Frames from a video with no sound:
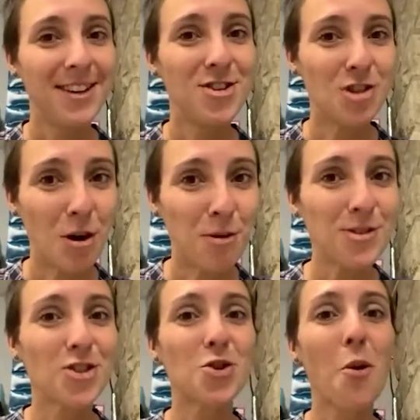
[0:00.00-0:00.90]
Don't
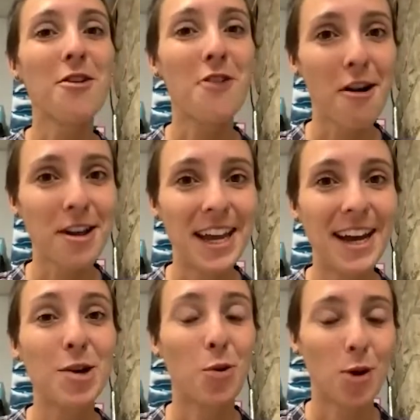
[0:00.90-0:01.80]
store Narcan
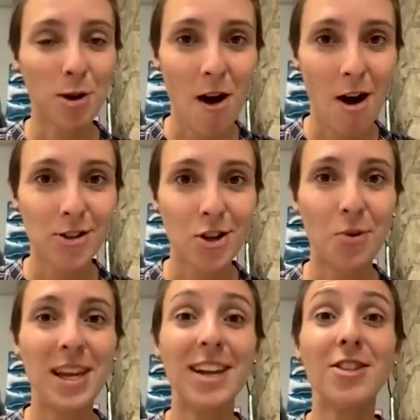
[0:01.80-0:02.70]
or naloxone
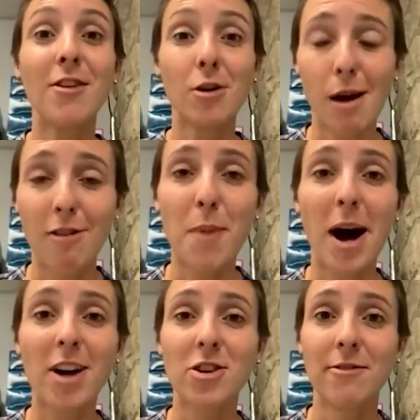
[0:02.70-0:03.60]
in the glove
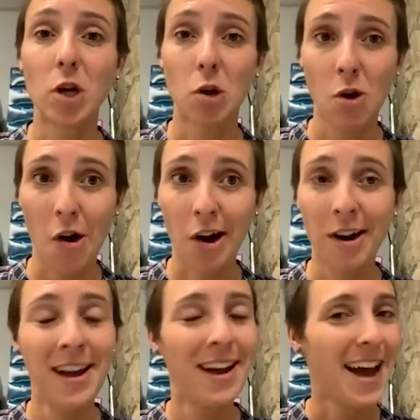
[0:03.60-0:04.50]
box of your car.
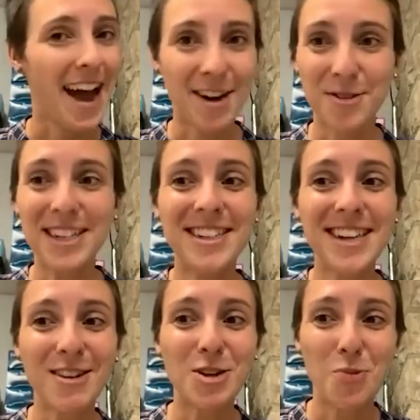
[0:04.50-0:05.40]
I don't need to
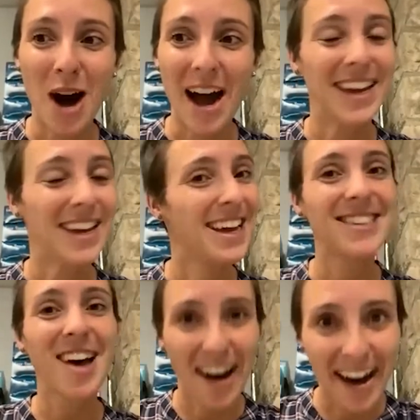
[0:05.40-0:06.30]
tell you why. It gets
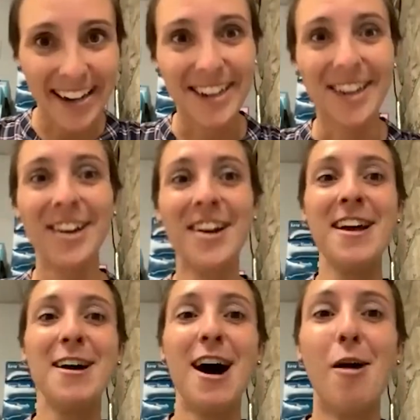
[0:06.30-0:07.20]
hot here.
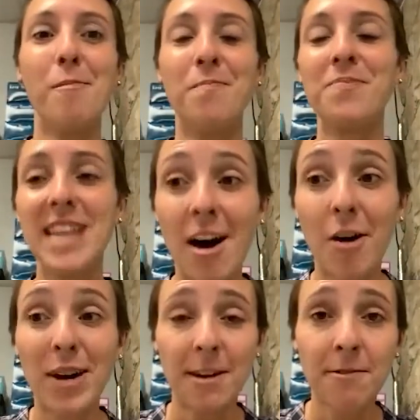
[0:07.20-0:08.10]
Now,
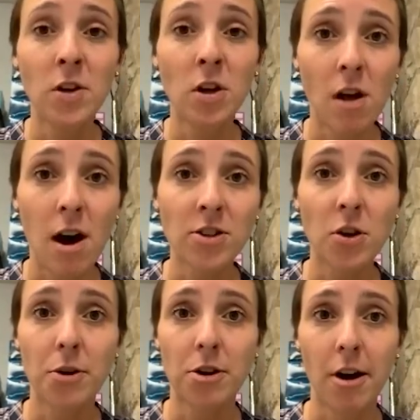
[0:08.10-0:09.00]
if naloxone
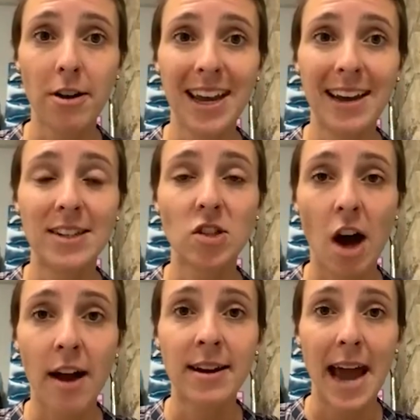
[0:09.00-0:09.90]
or Narcan has
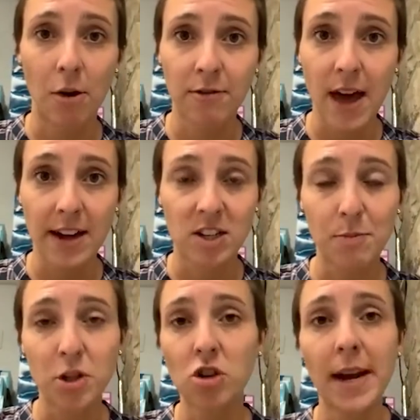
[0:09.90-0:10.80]
gotten out of that
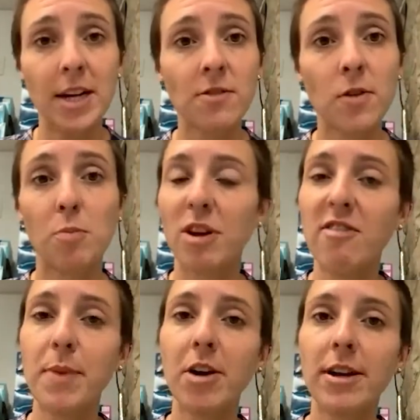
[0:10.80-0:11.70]
temperature range for a brief
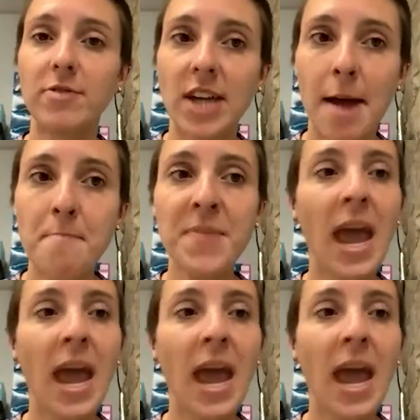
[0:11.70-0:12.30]
period of time,